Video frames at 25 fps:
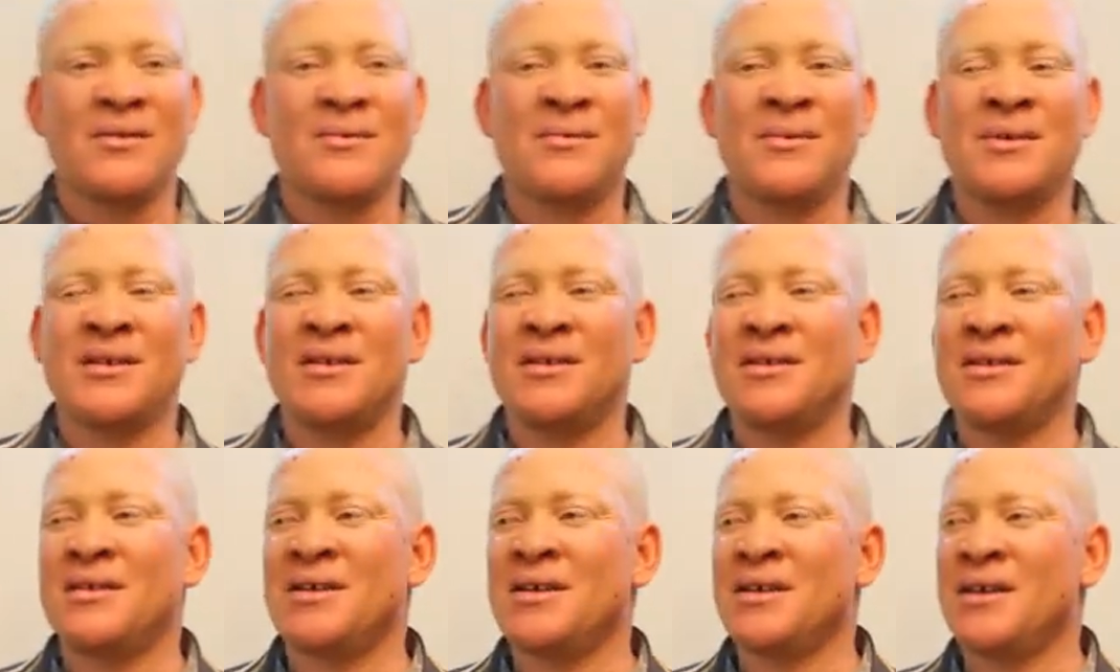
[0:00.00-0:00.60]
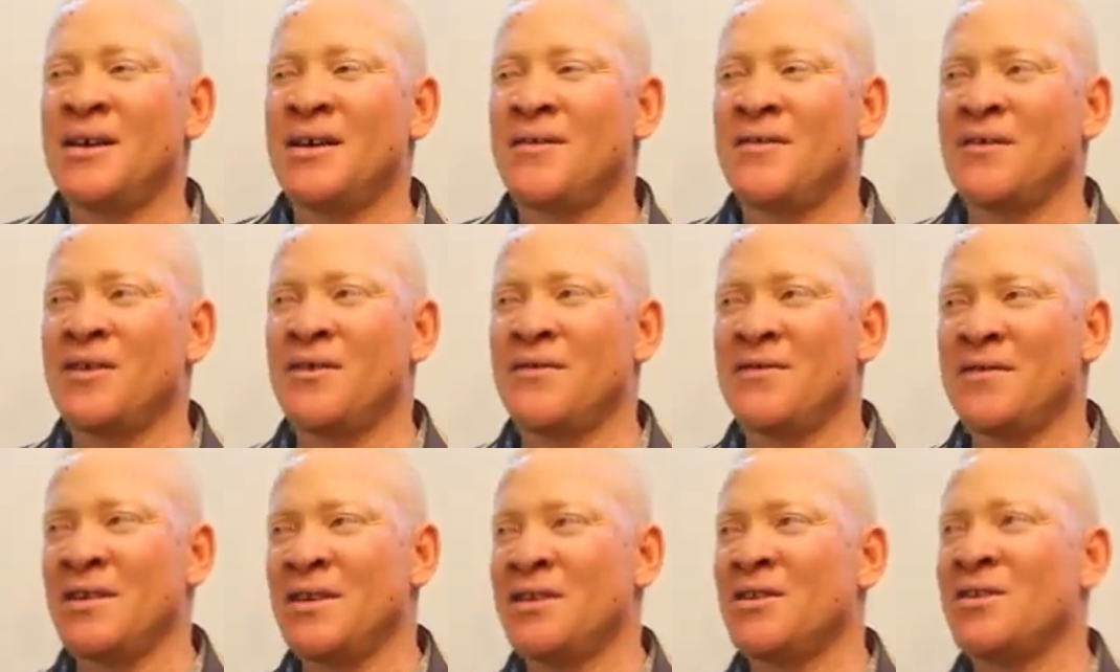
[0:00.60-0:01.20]
with the level
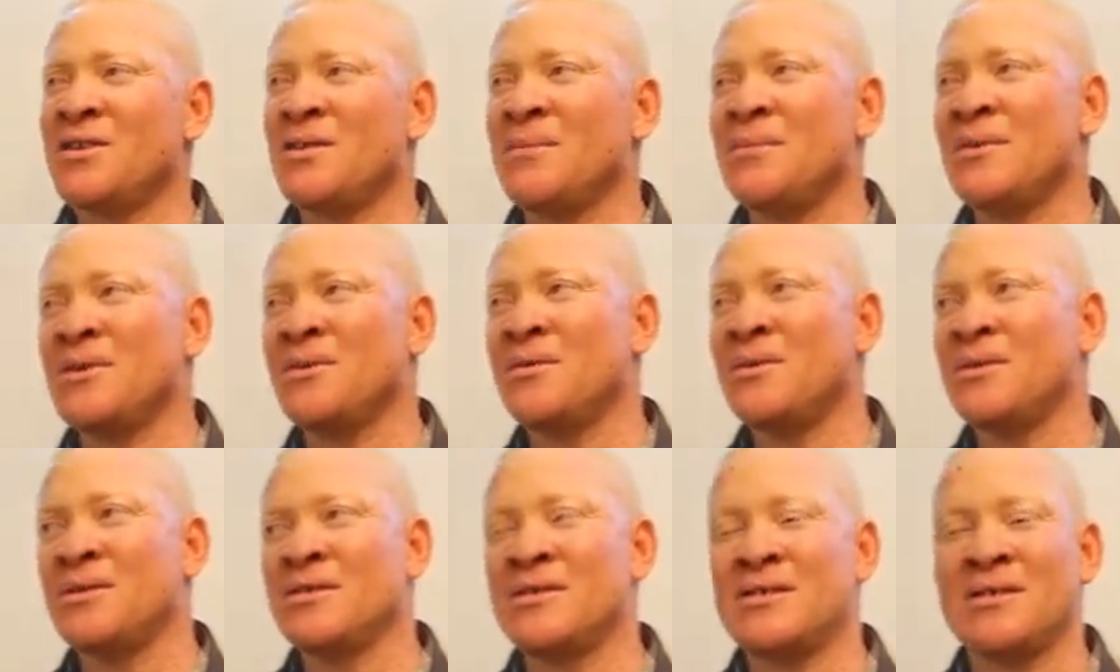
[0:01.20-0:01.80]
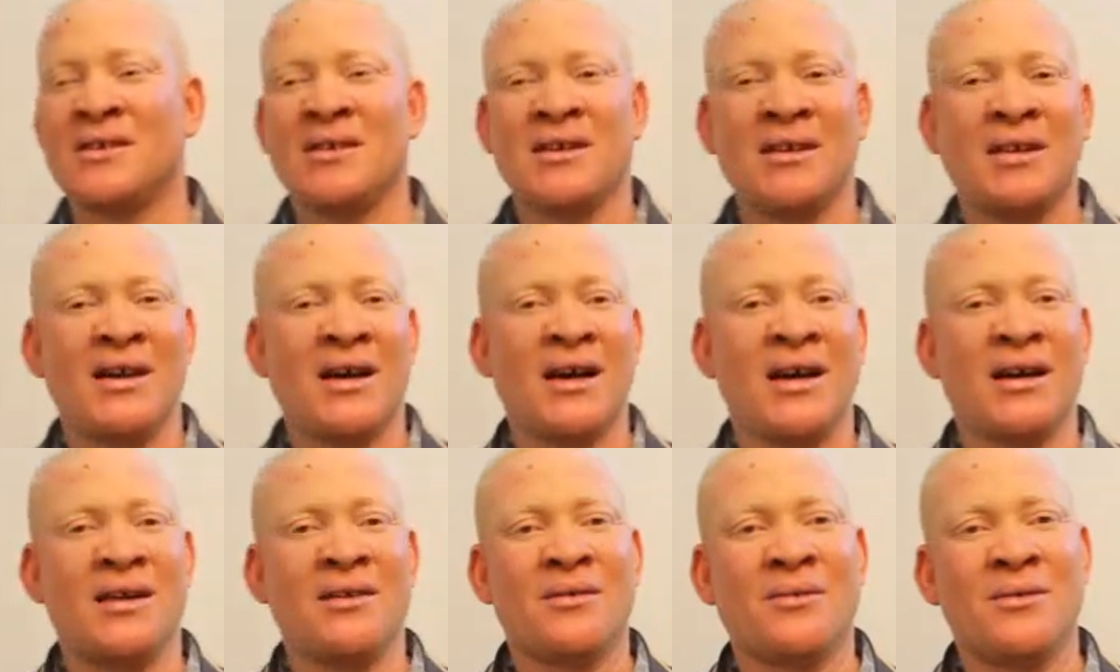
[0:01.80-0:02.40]
of income he wants
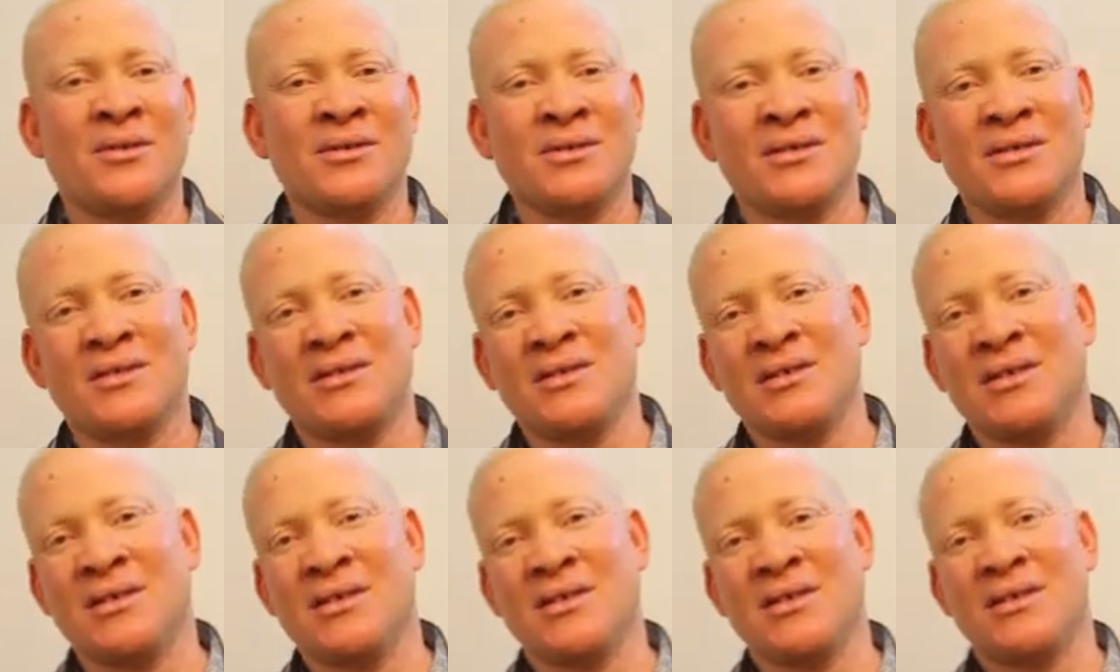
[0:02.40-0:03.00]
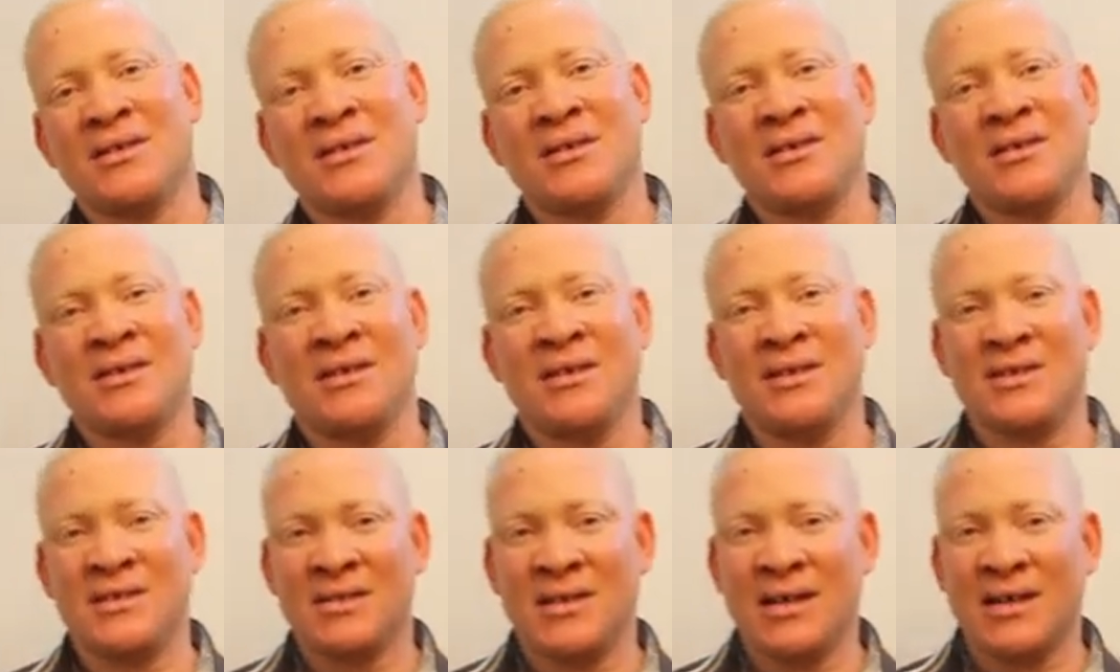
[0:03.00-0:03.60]
and the quantity
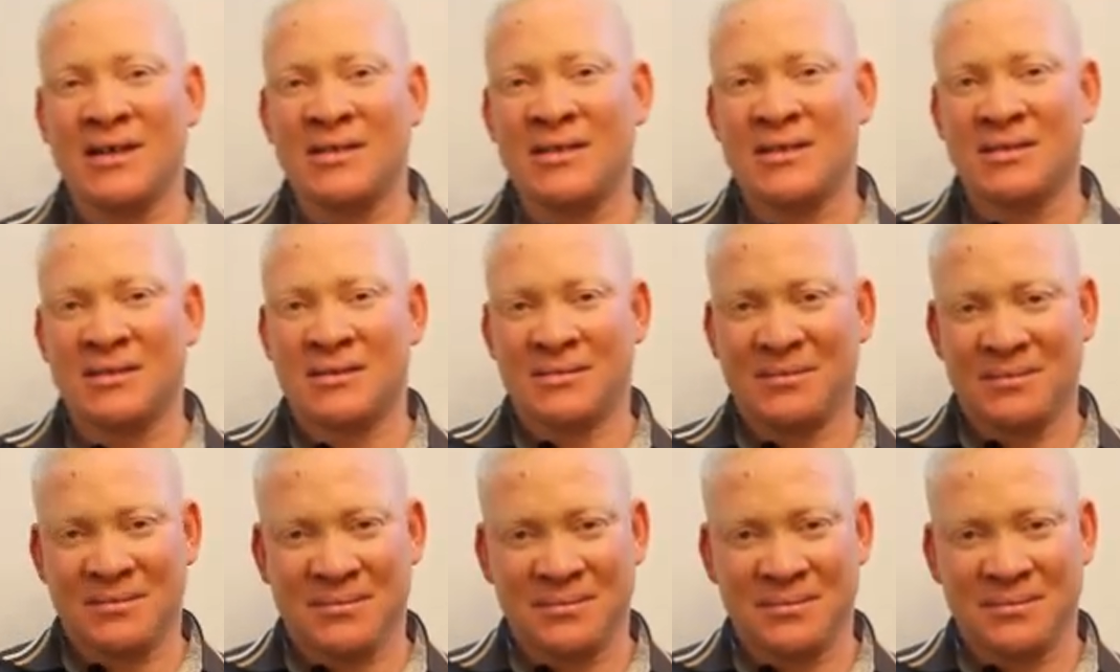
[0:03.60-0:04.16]
he's getting.